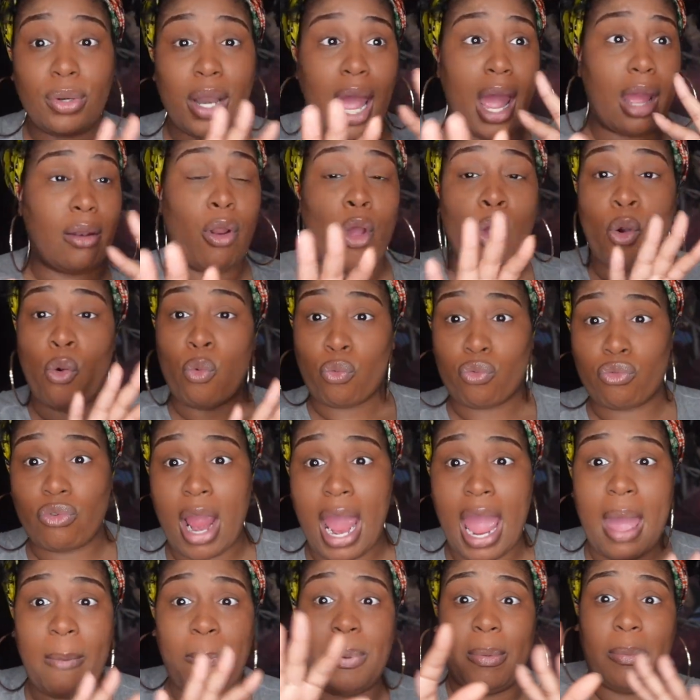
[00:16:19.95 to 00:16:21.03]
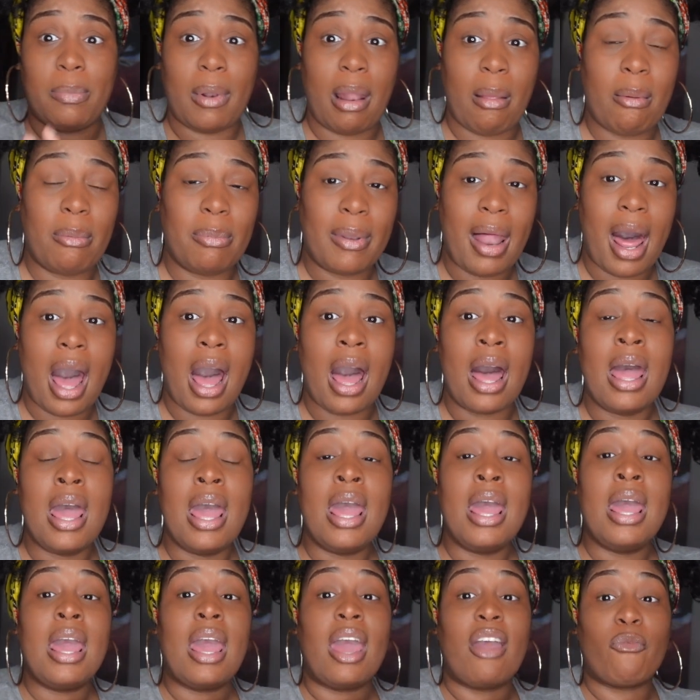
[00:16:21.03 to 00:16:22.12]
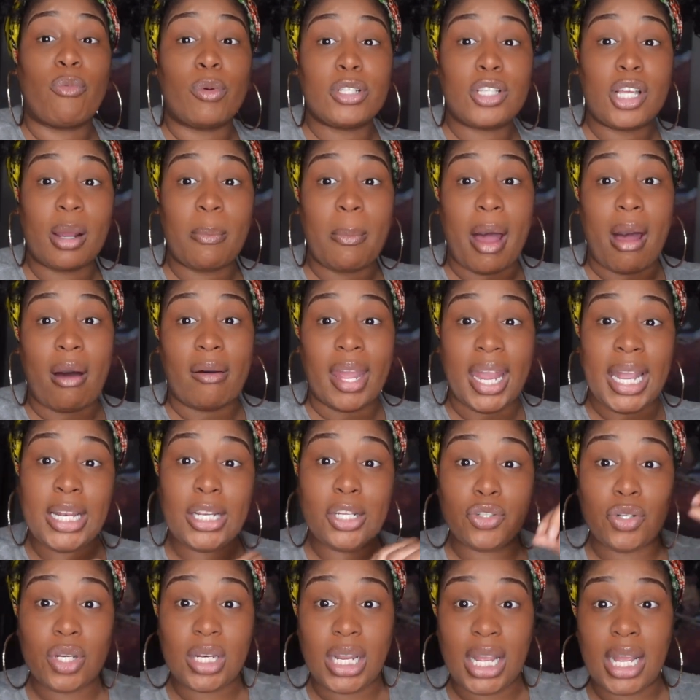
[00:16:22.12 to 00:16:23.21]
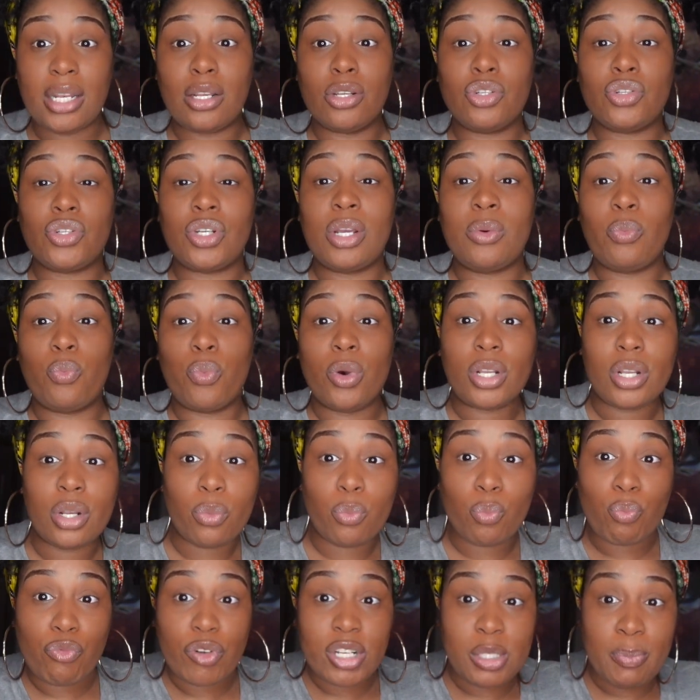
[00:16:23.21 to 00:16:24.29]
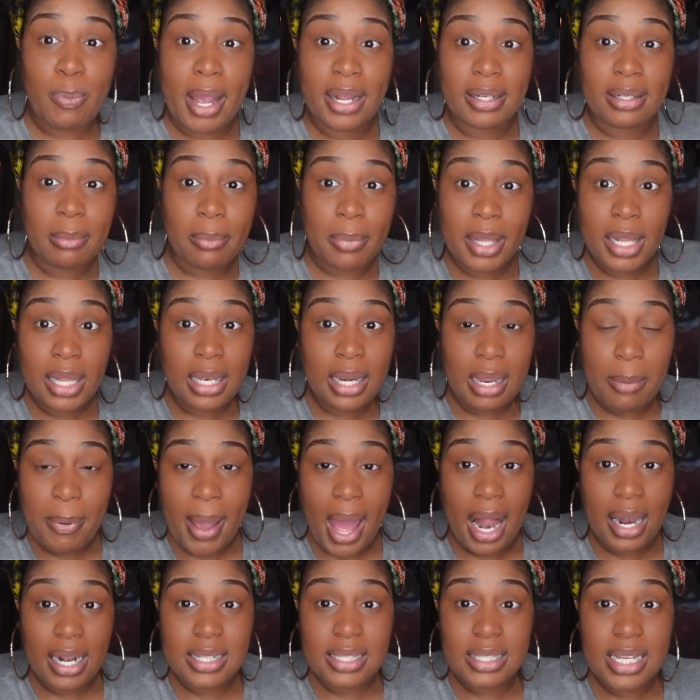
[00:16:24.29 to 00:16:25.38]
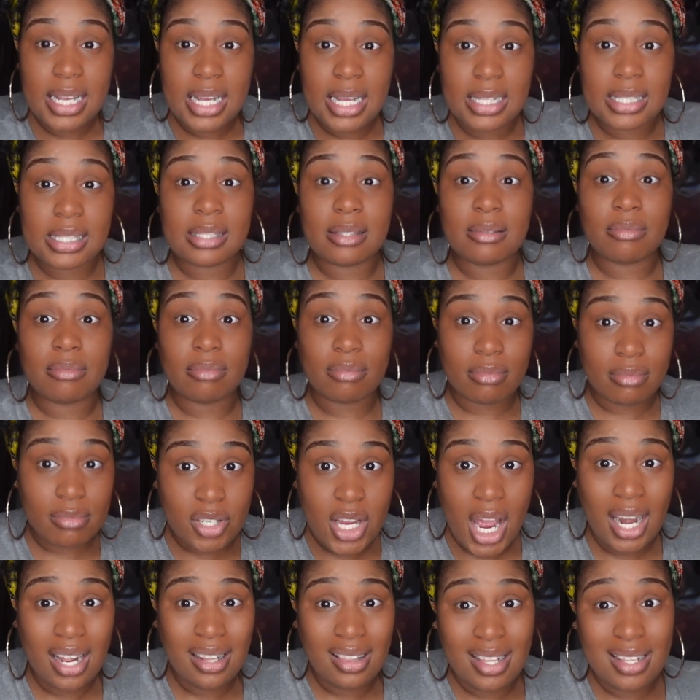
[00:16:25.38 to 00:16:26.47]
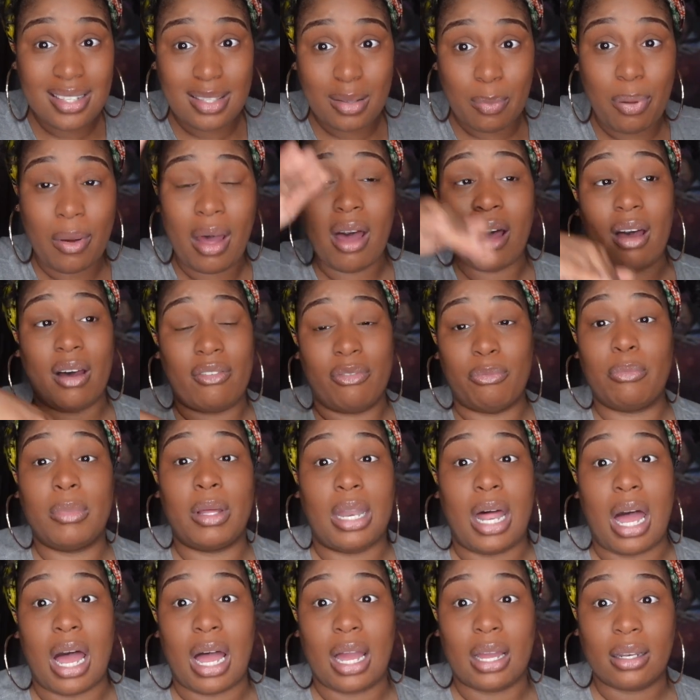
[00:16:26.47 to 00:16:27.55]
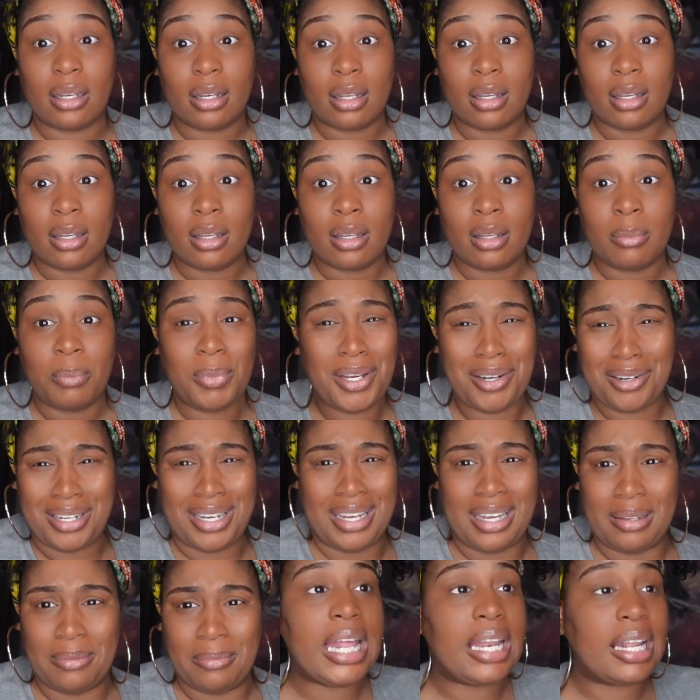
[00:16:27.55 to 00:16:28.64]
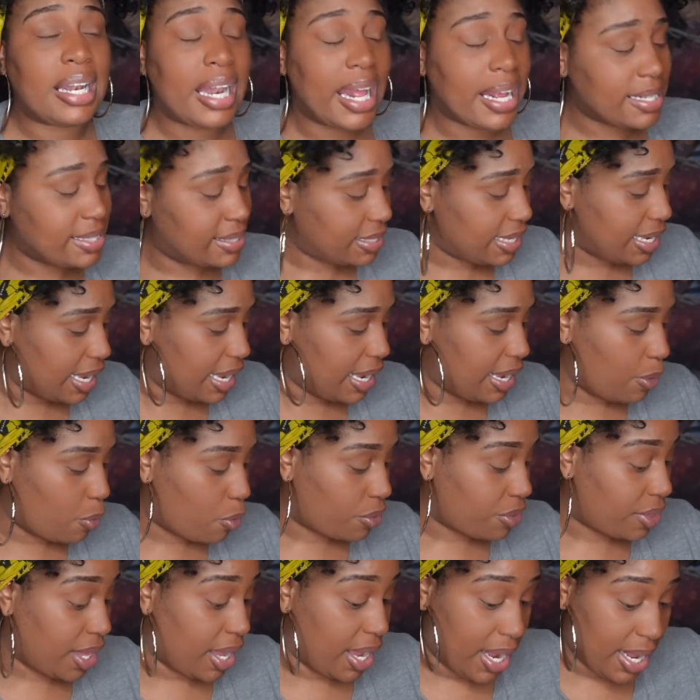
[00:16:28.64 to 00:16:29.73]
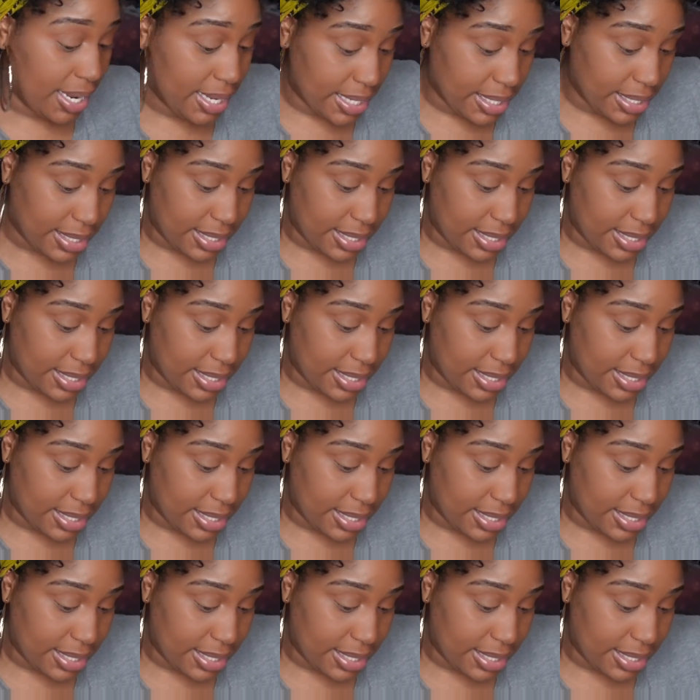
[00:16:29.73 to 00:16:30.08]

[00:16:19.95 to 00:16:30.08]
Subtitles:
not rap and blah blah blah. If we're talking about industry to industry with respectability politics, Jonathan's above Milan, period. And the next scene, or the ending